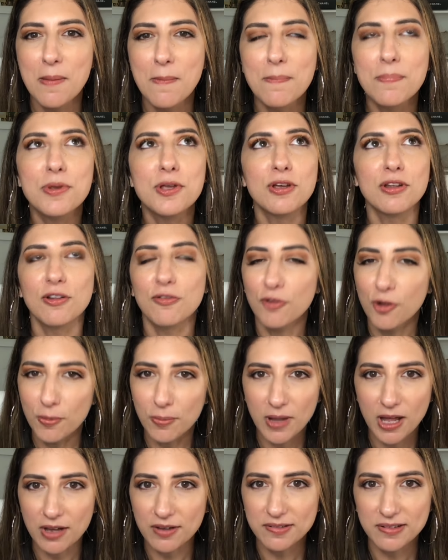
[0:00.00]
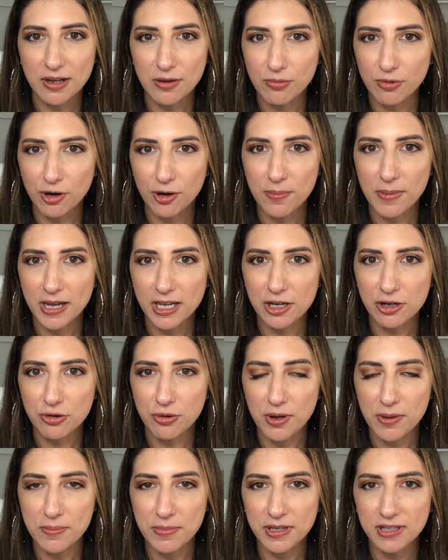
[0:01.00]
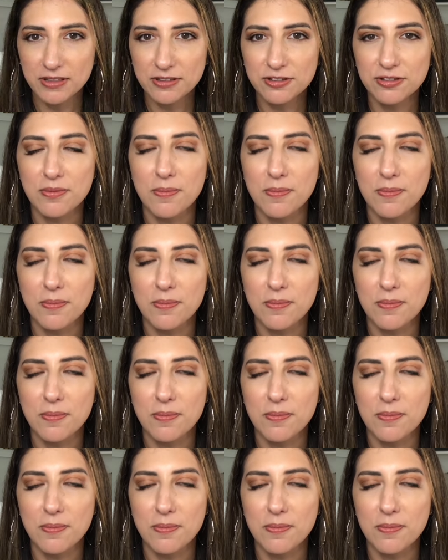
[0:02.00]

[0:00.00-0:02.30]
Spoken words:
beautiful blouse I wore by Equipment,